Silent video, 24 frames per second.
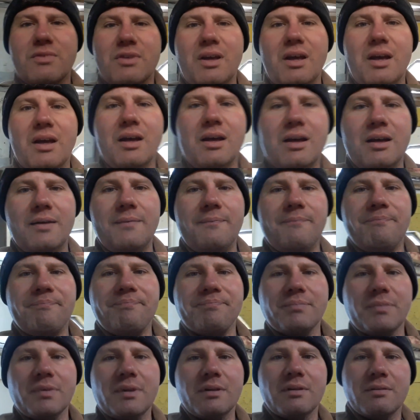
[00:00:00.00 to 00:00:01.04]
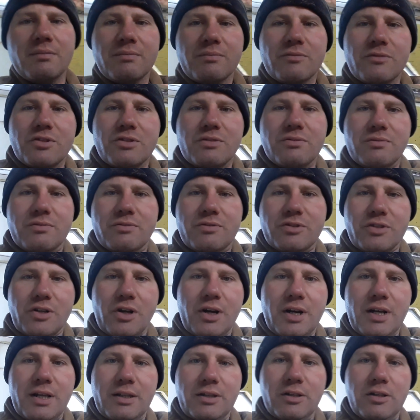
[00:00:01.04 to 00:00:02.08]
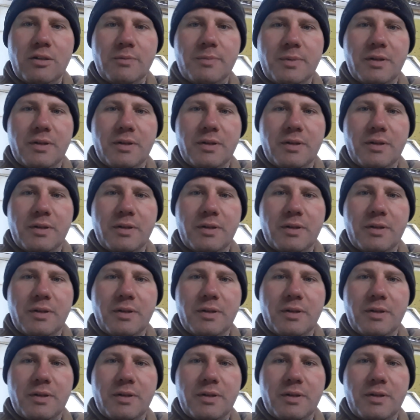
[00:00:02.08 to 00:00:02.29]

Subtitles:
Um, Started a little